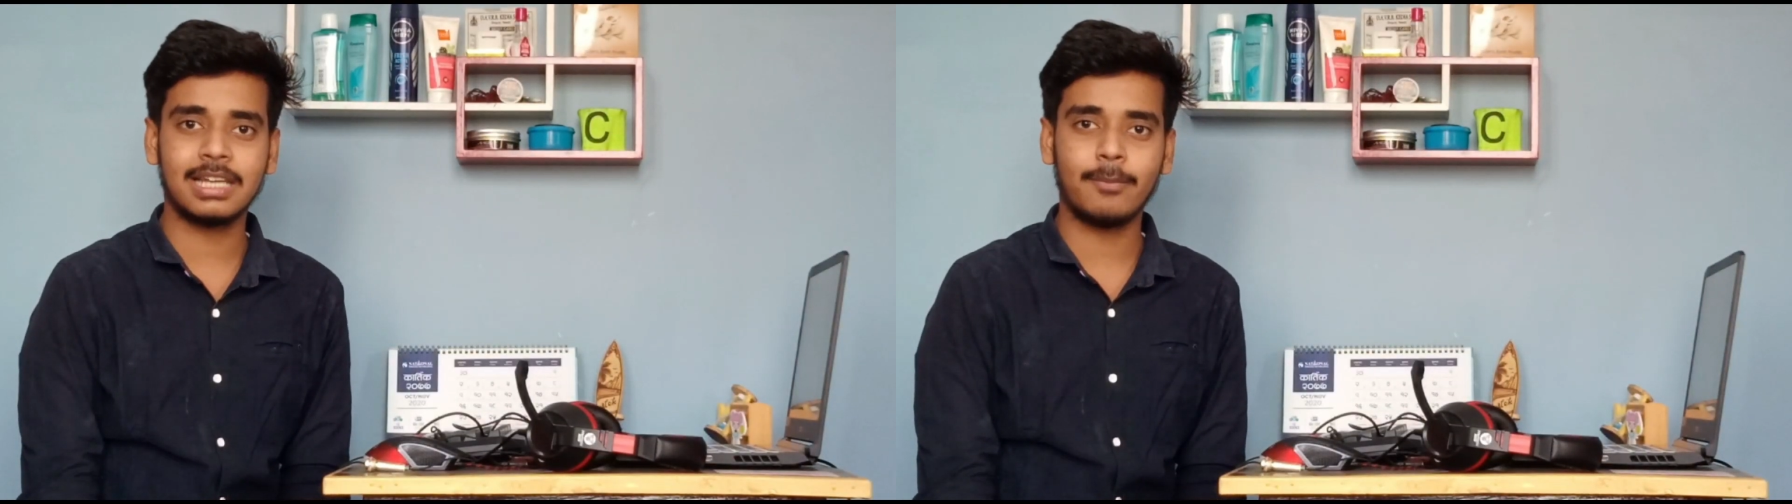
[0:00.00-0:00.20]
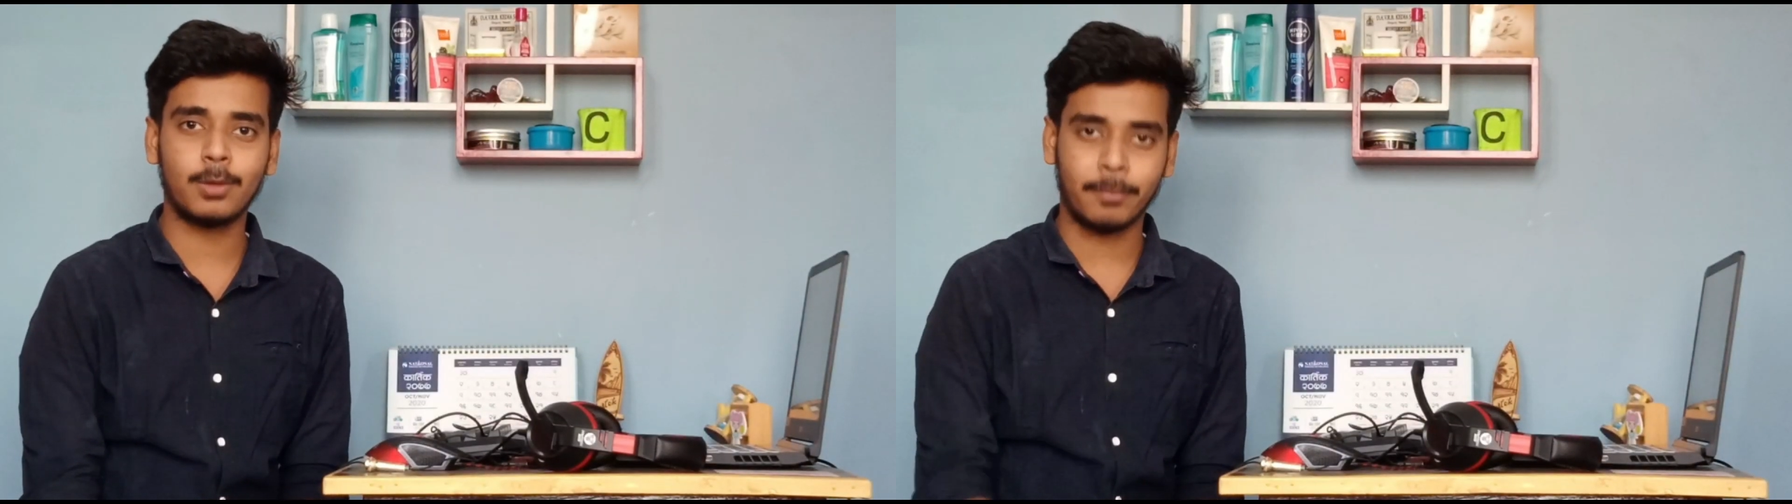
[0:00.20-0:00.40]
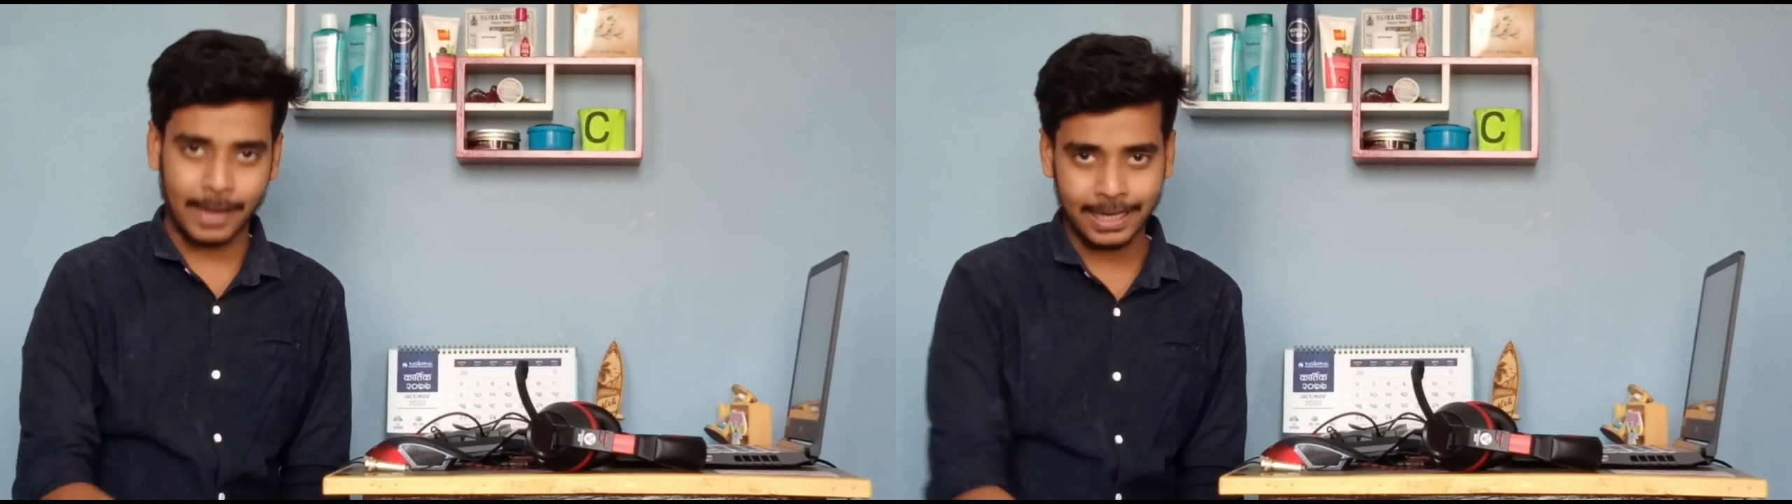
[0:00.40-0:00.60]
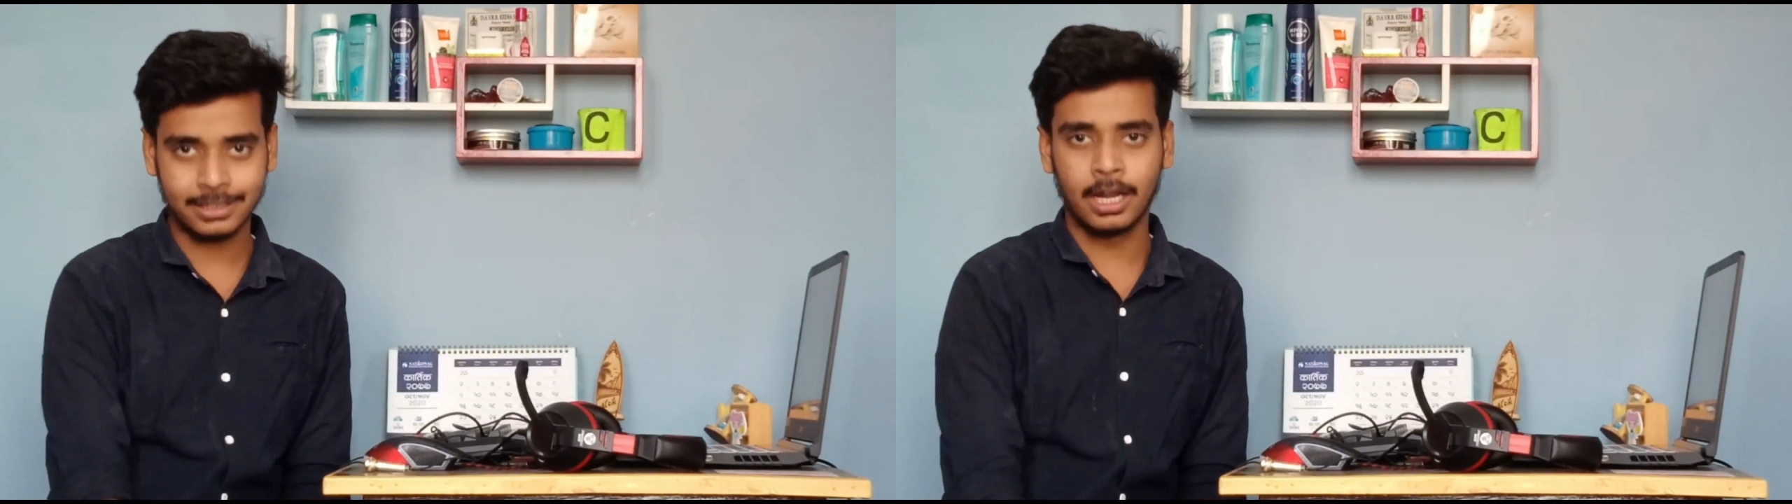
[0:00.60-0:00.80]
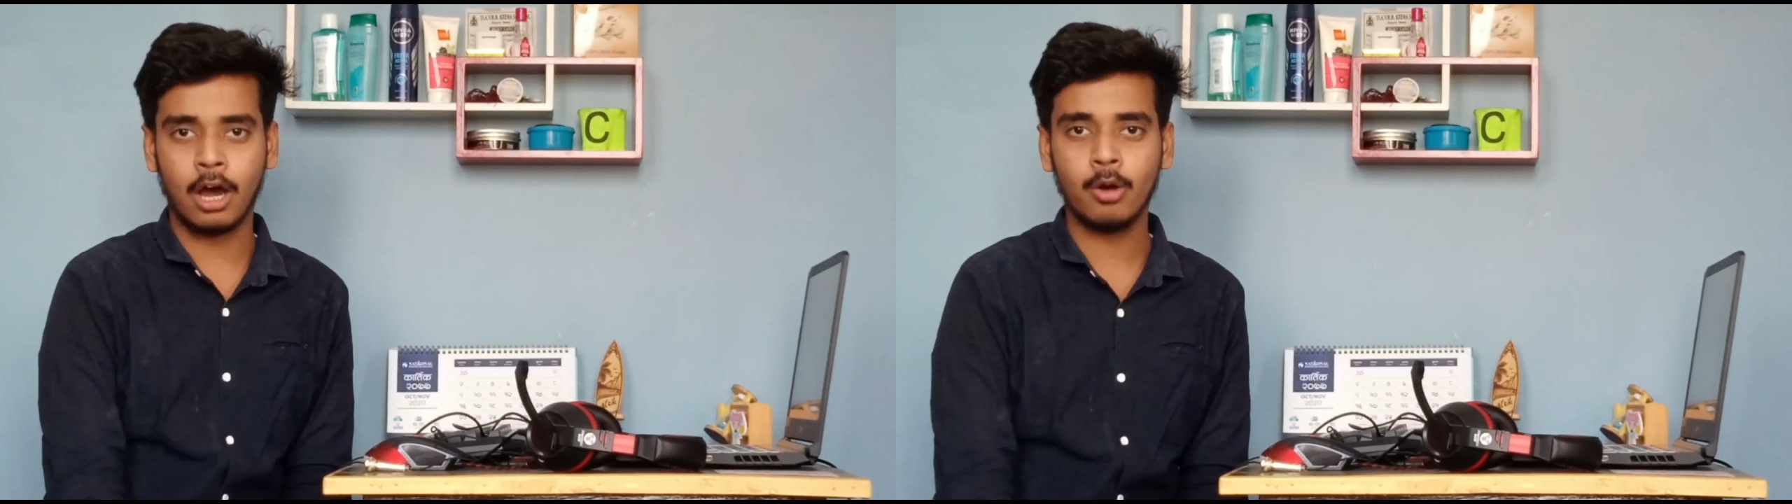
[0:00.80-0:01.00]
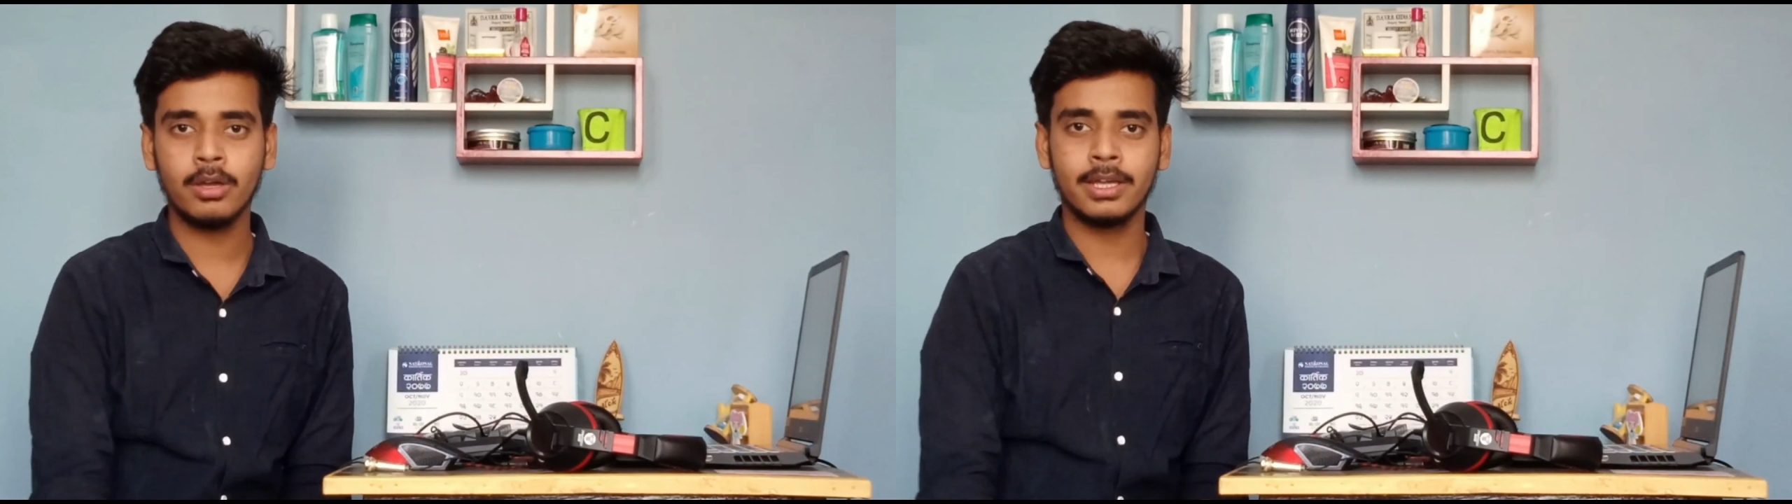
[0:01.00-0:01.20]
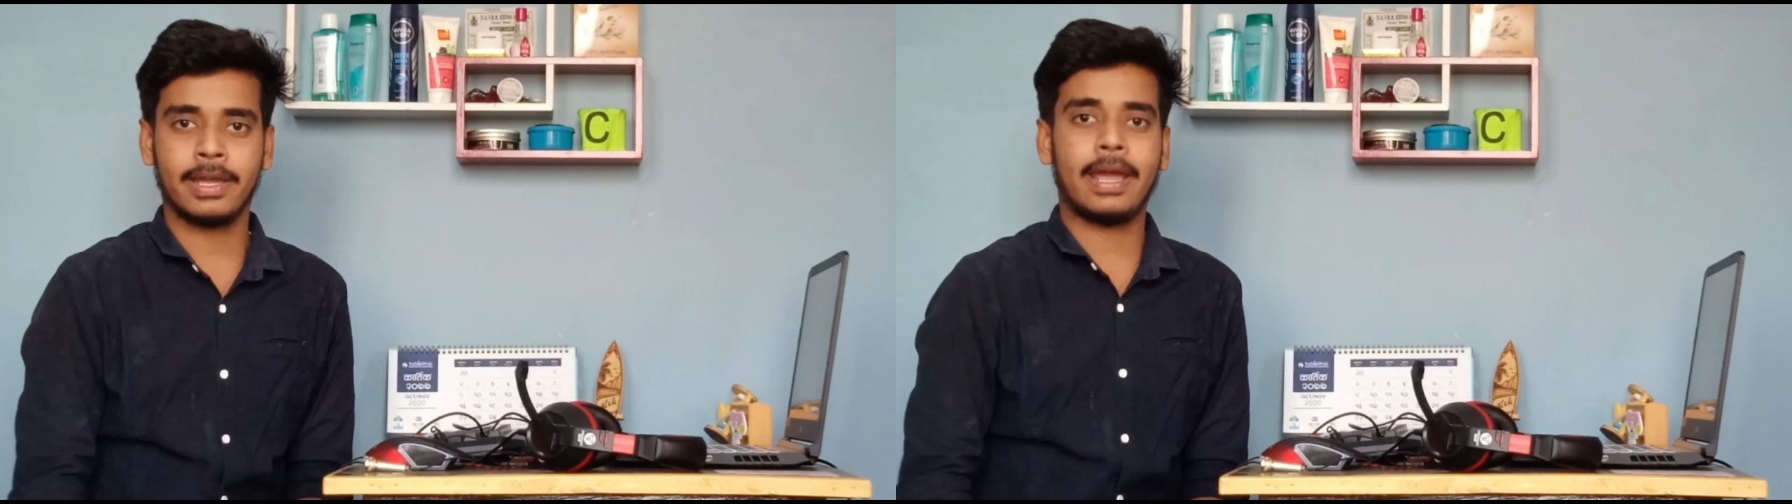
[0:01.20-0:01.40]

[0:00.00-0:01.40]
laptop right now